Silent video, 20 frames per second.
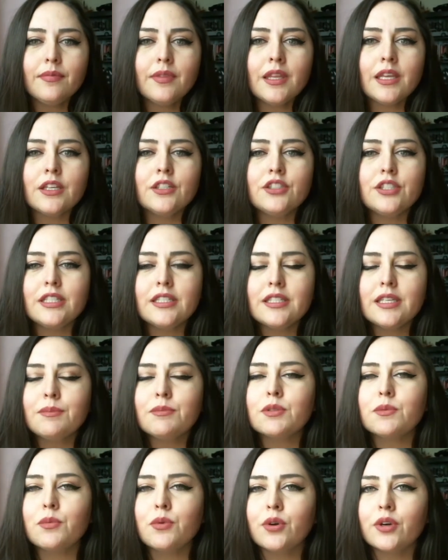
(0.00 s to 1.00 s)
she
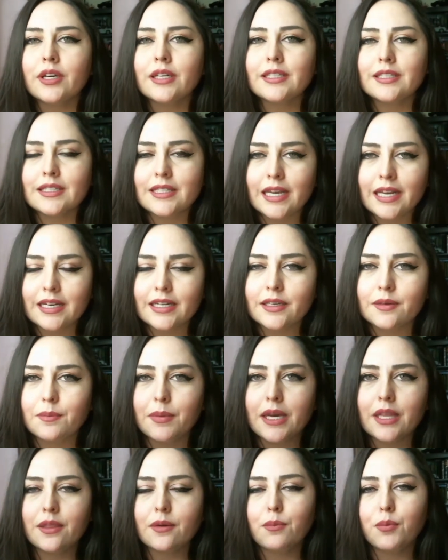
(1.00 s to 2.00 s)
seems more excited
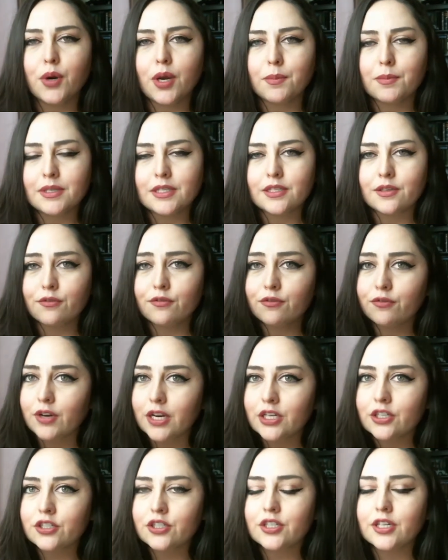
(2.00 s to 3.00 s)
by the promise of
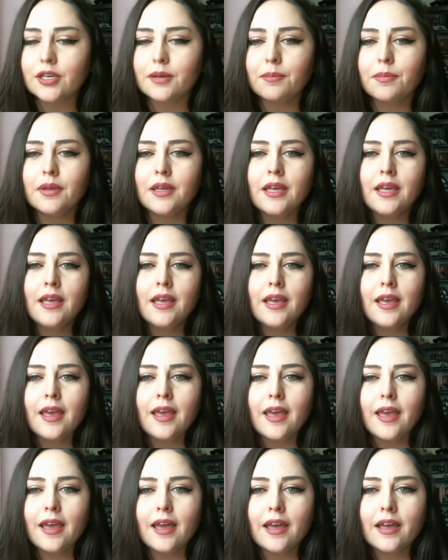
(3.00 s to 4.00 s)
friendship
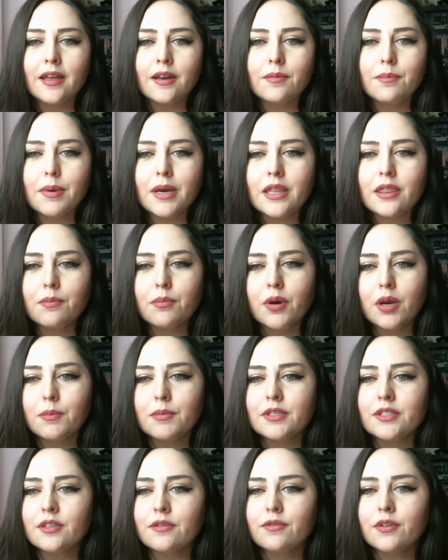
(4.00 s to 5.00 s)
and by the
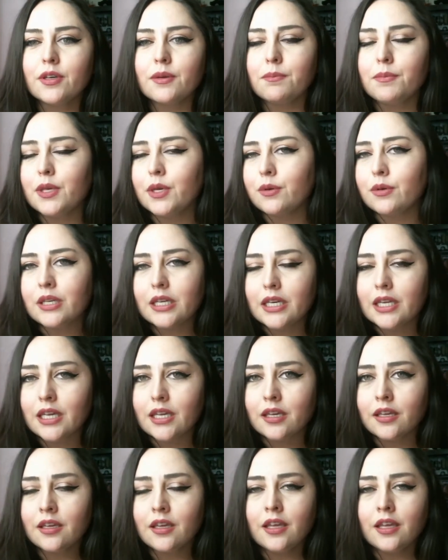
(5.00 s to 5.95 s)
promise of community.